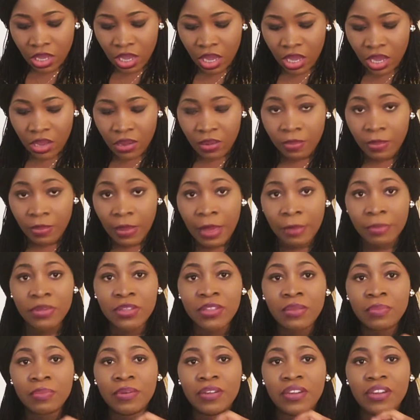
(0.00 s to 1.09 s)
I'm
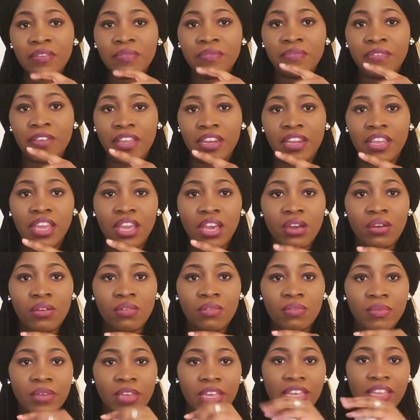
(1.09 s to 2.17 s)
gonna put a
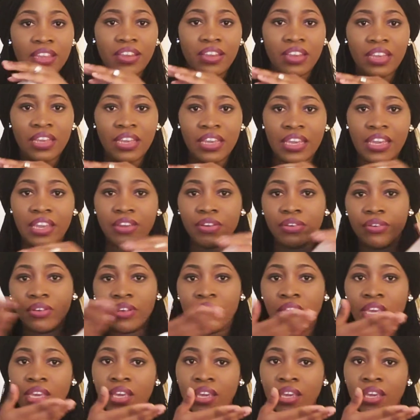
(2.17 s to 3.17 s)
video either here or